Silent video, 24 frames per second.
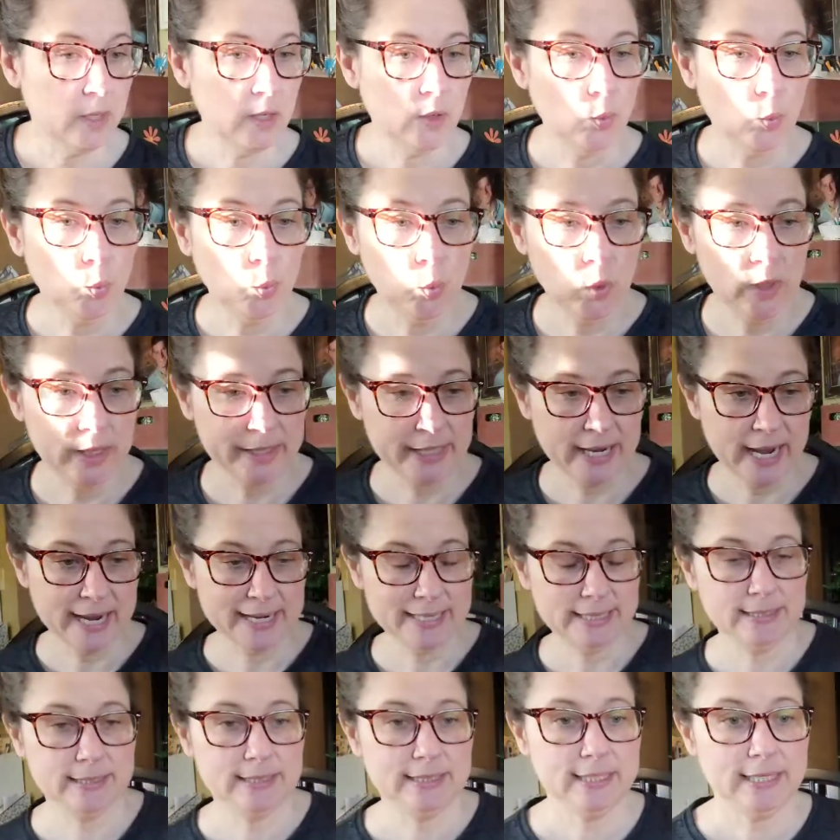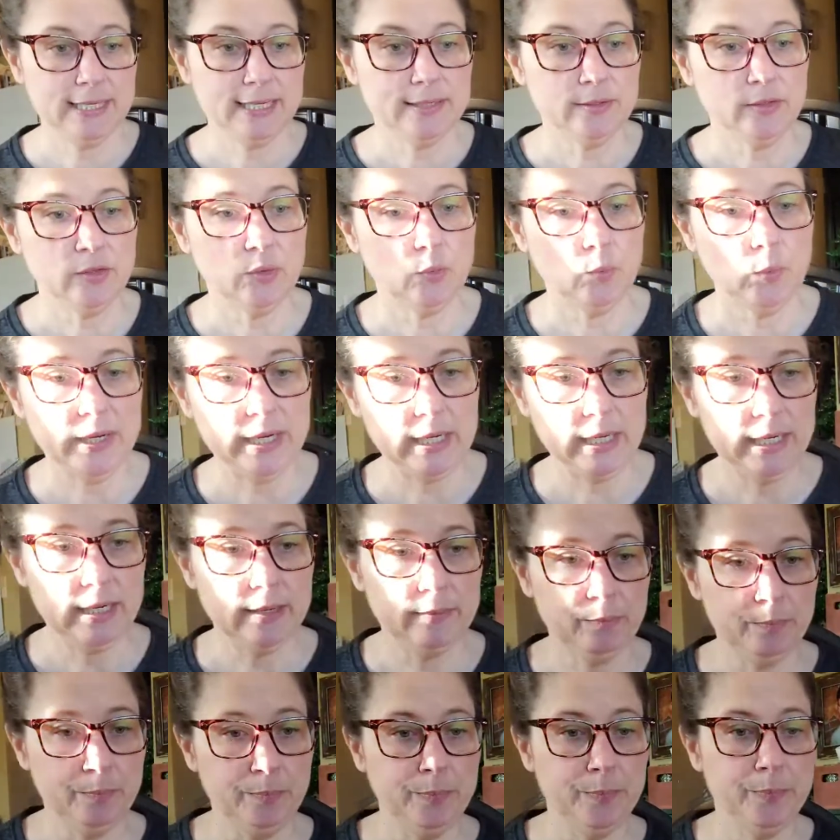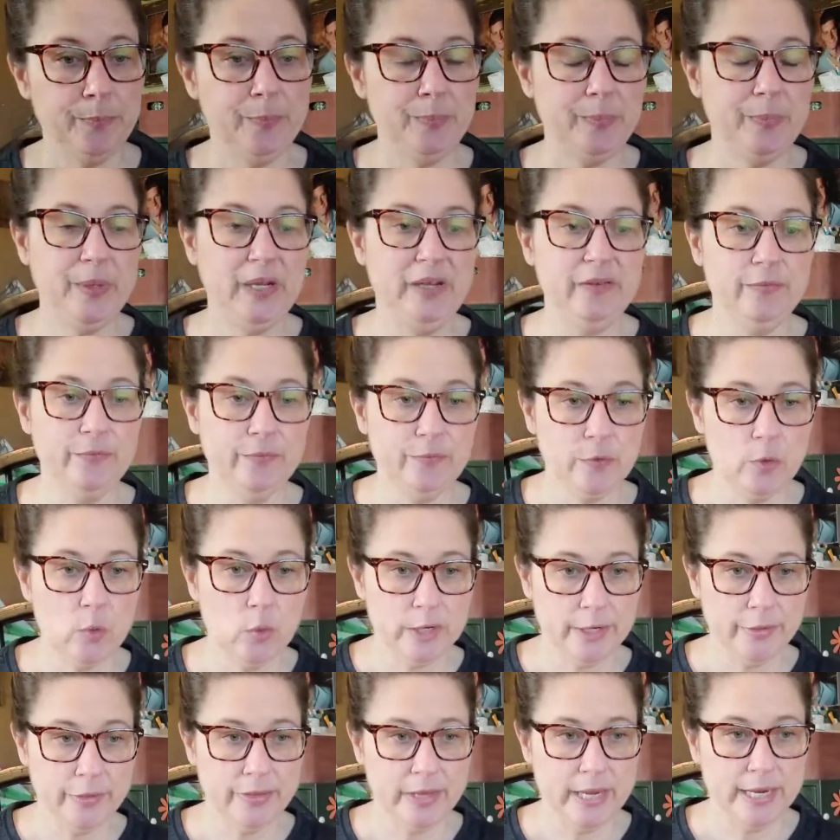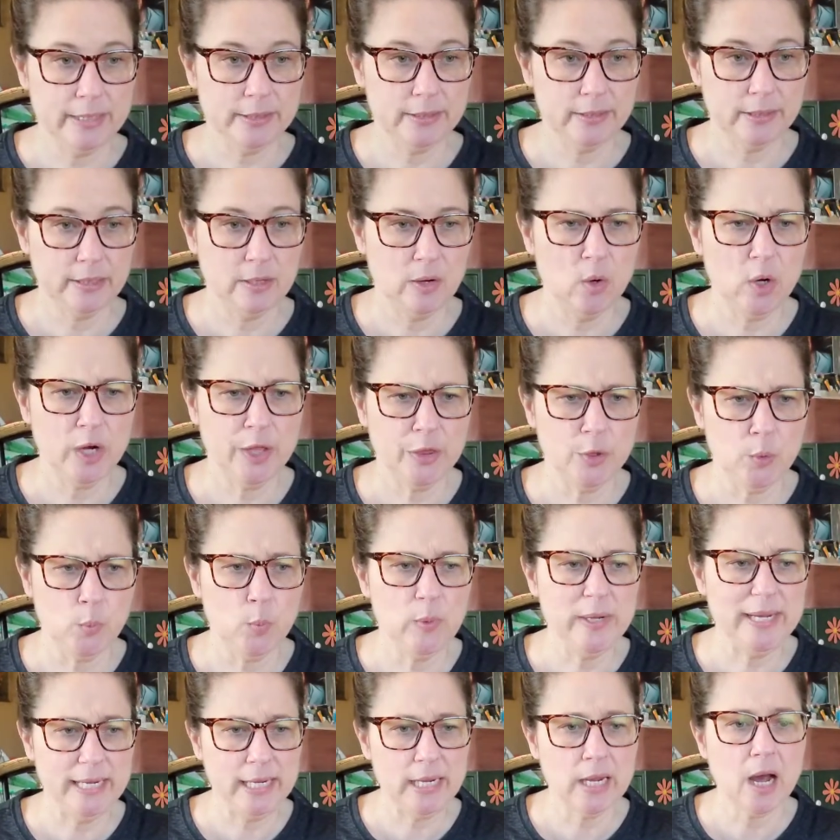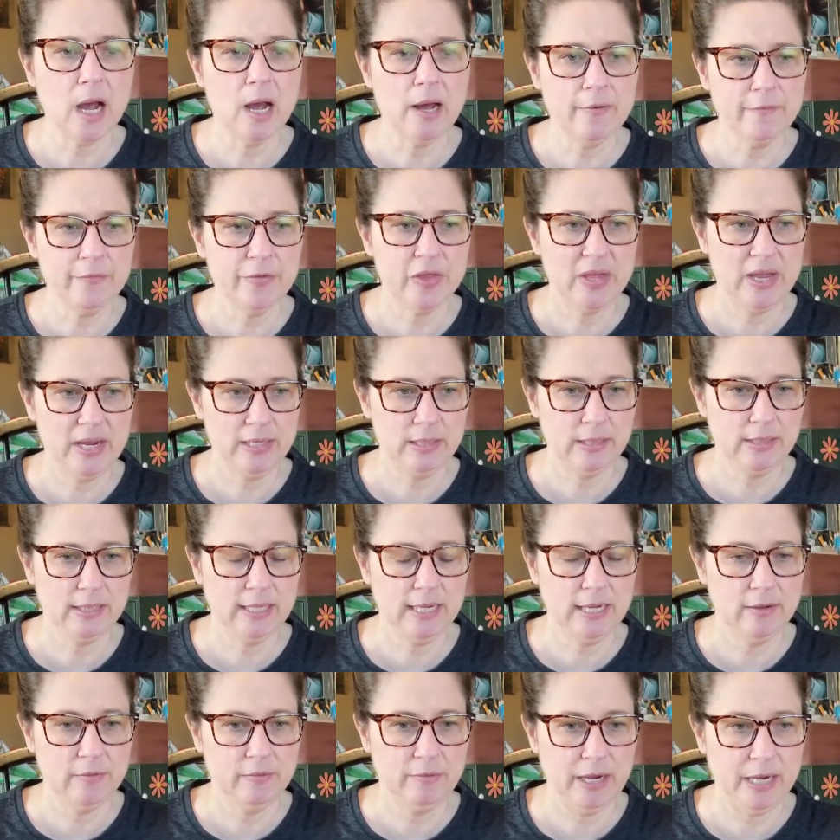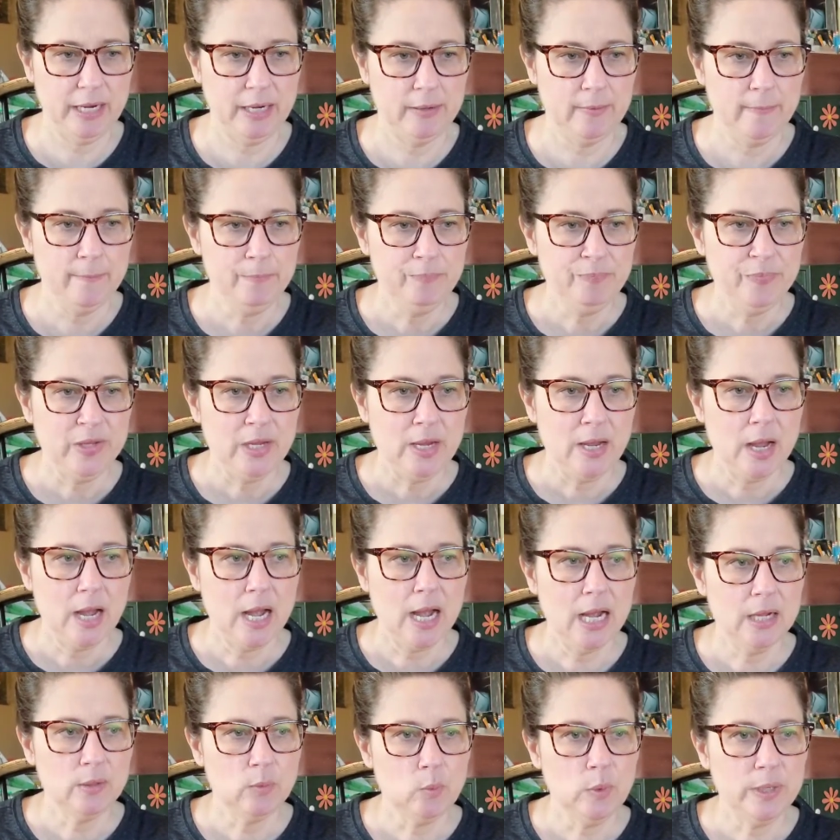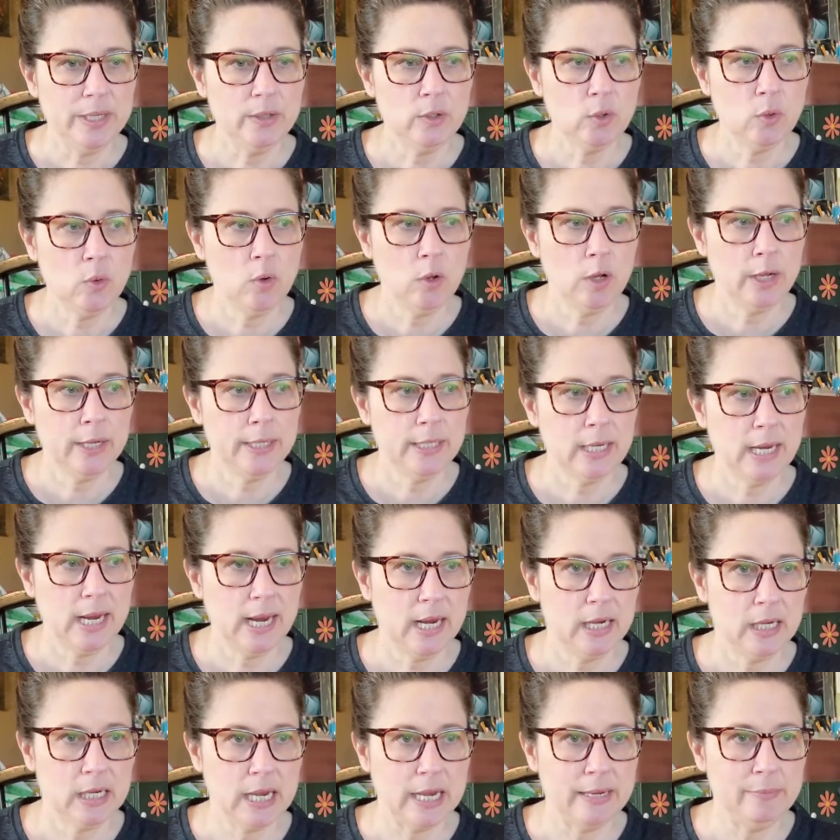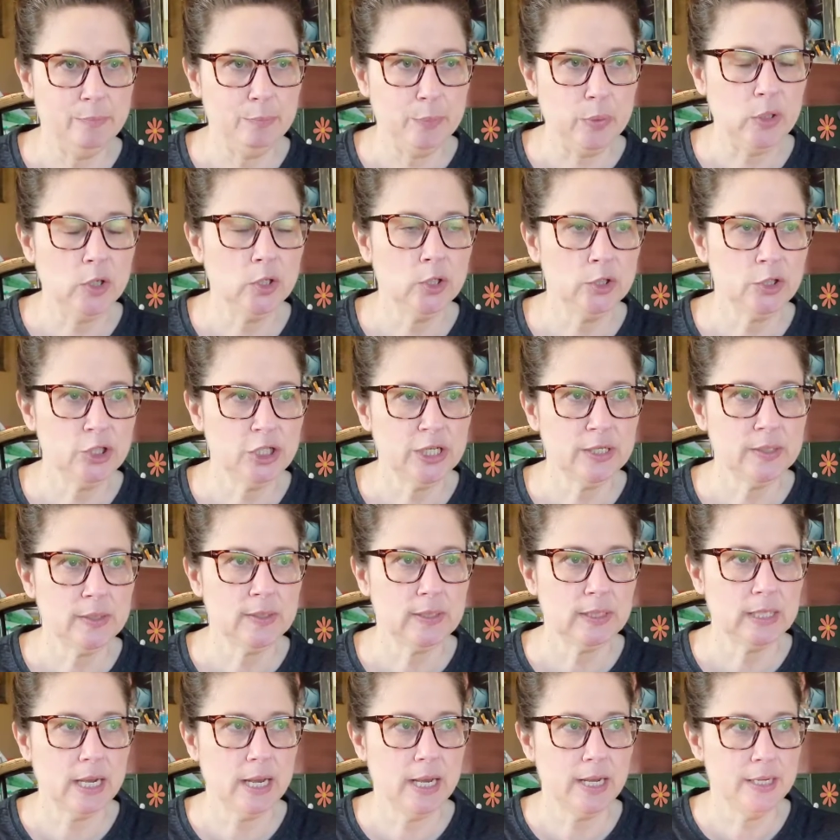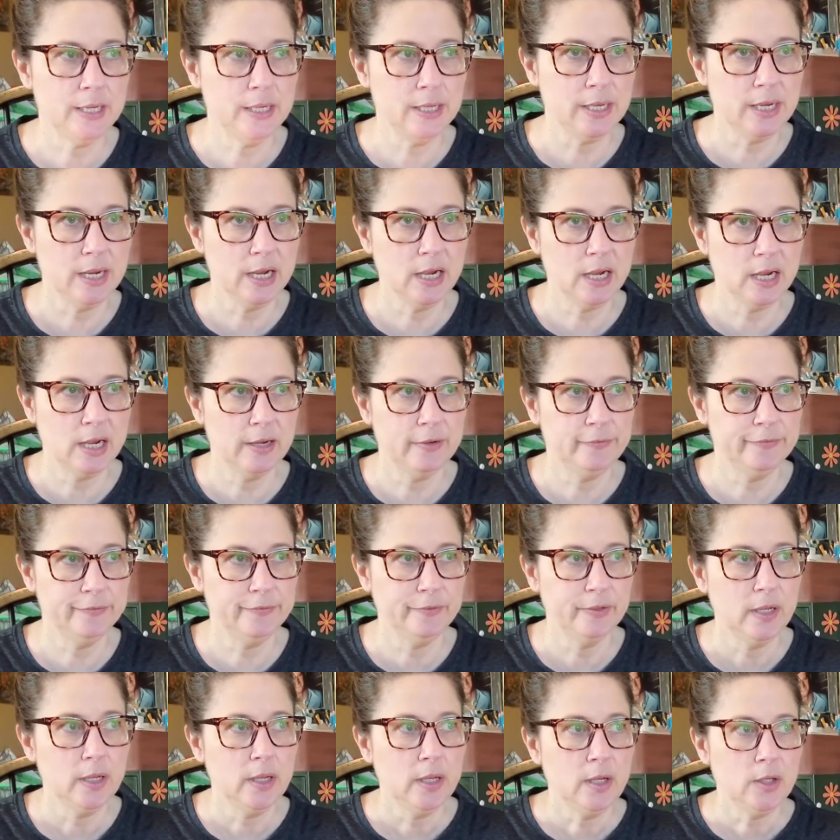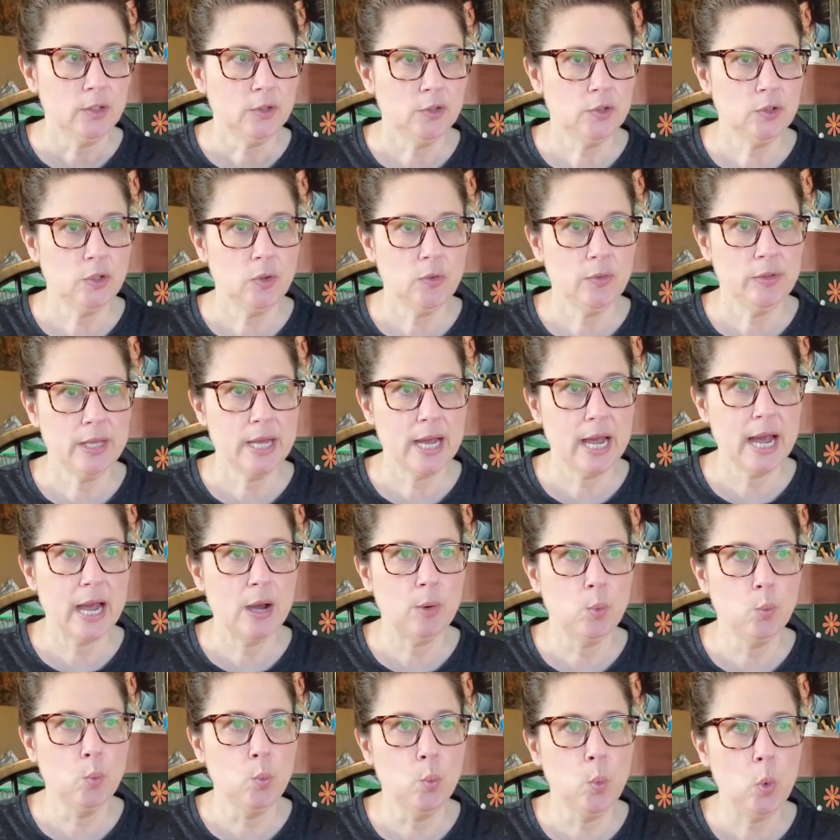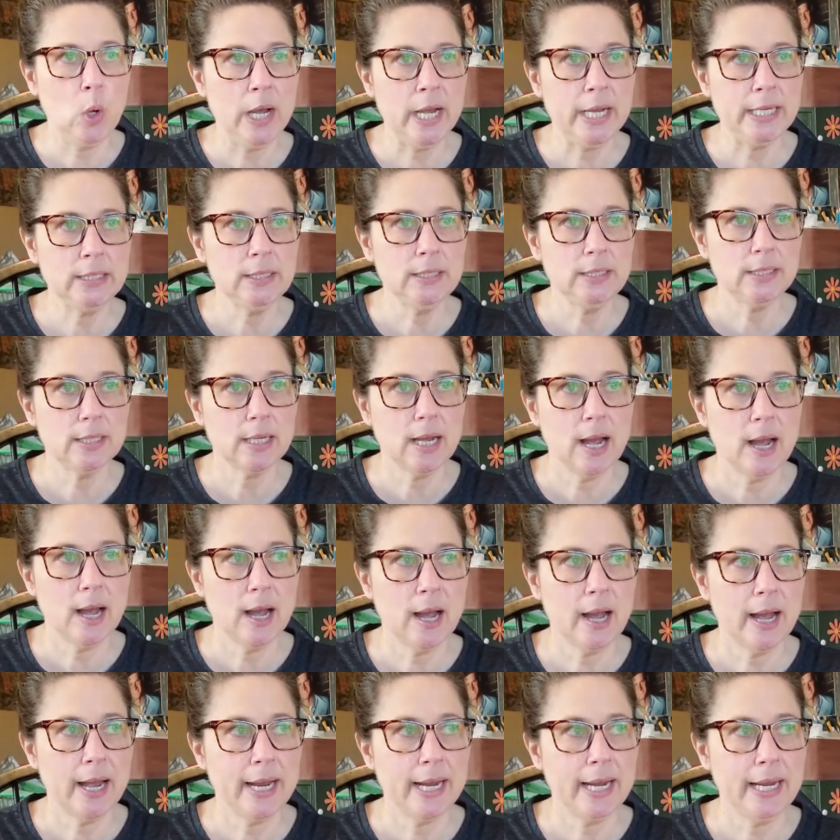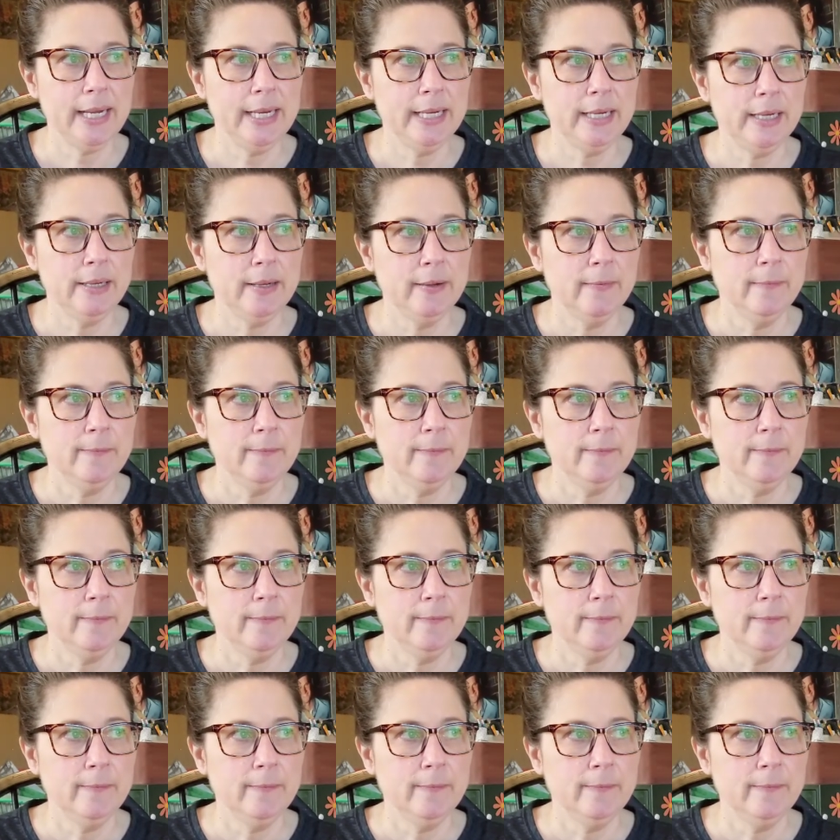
what I did the weekend before Thanksgiving, or the week of Thanksgiving, I went on and I purchased enough so that once I